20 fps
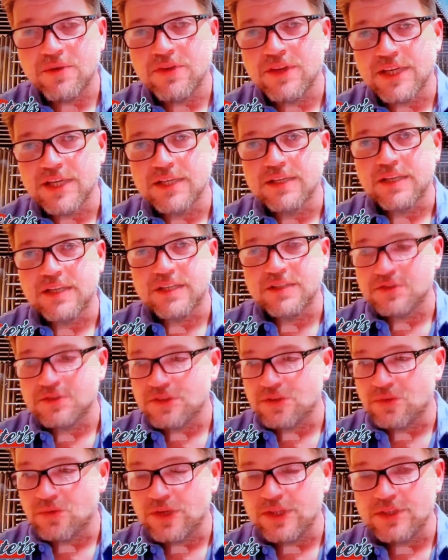thing it does,
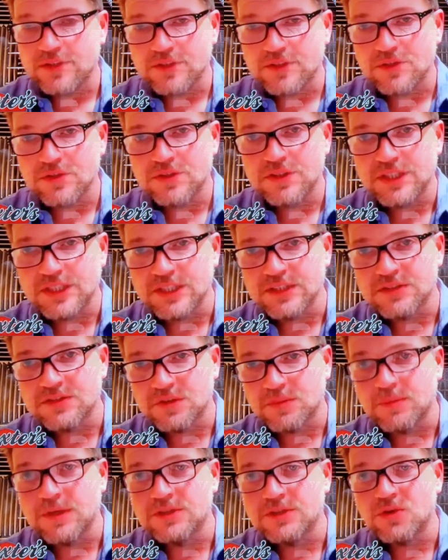and the reason you're seeing
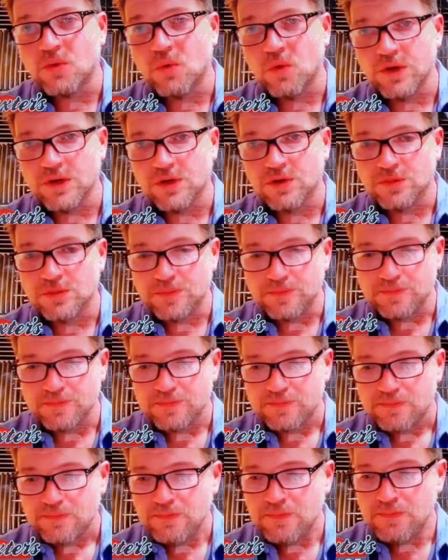so much oil
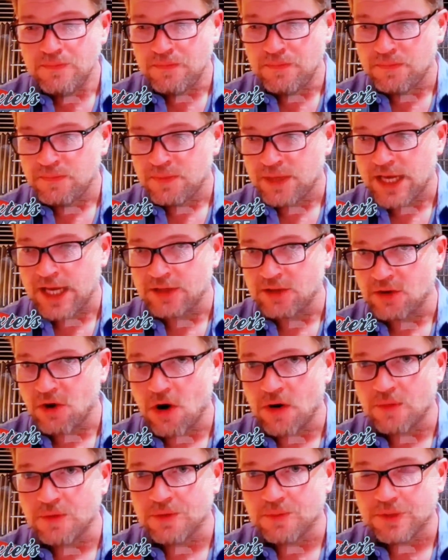and
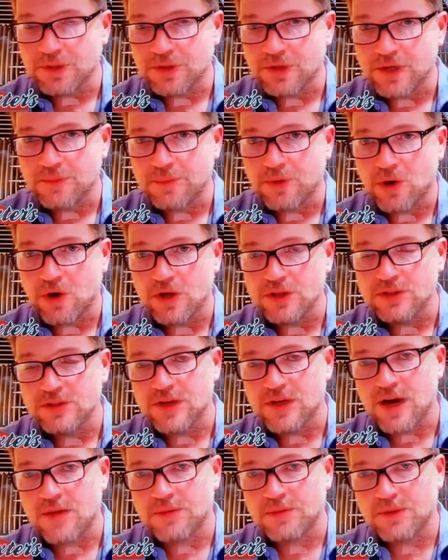carbon buildup on
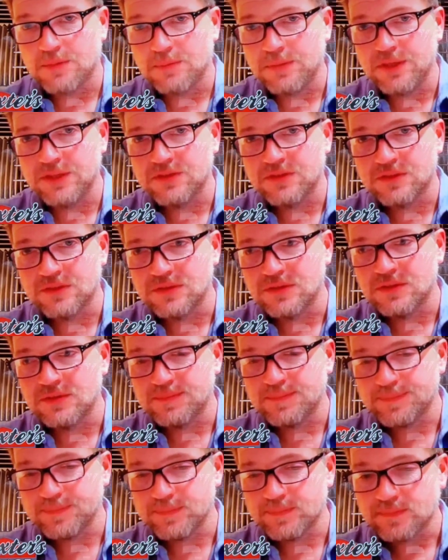top of the pistons
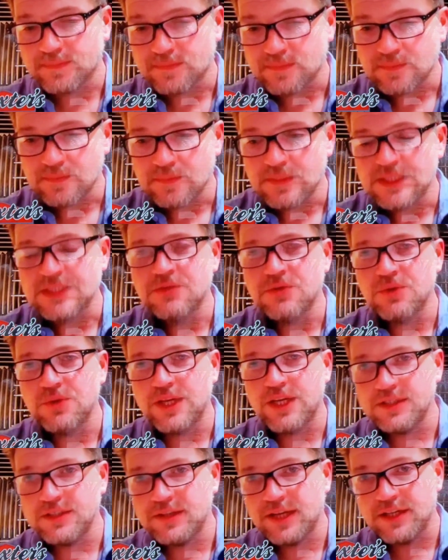through
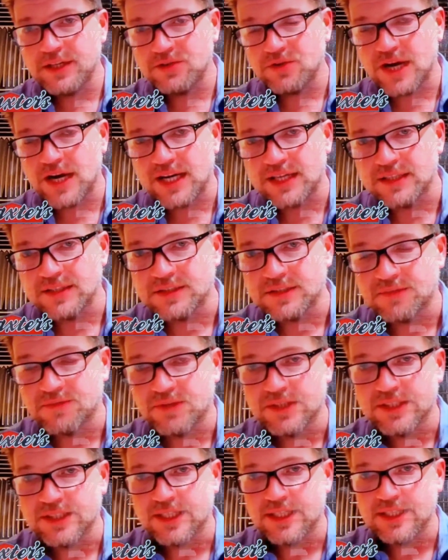the intake track and stuff
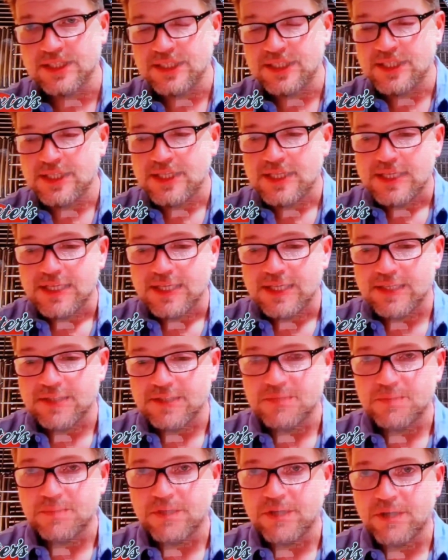like that,
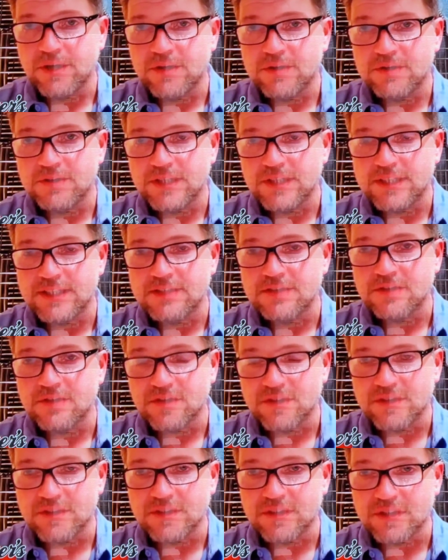is because it's
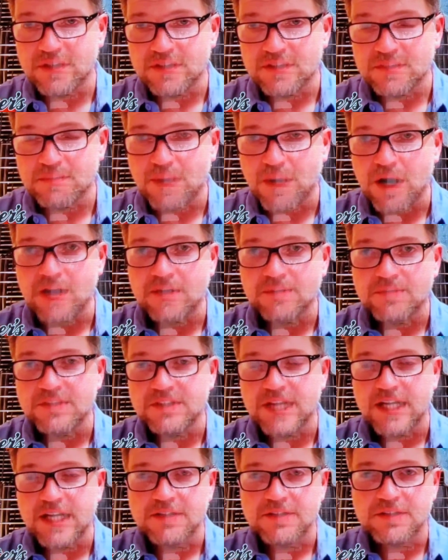the bottom
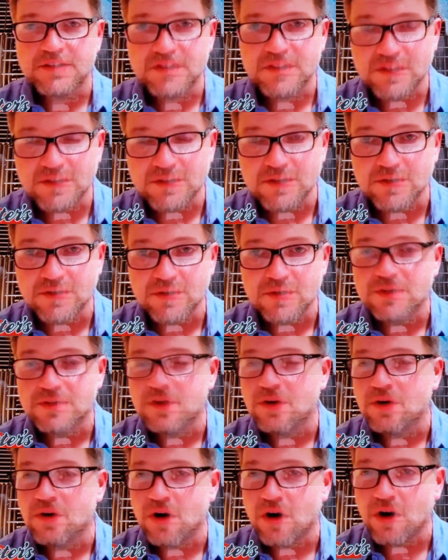side of the cylinders
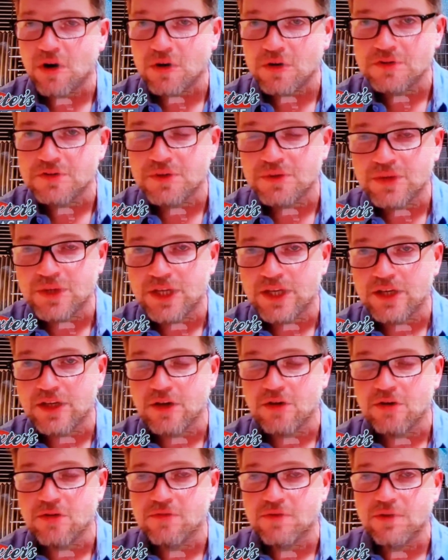are also getting
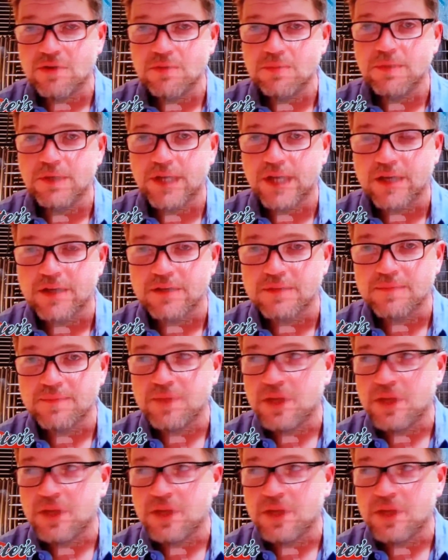over lubricated.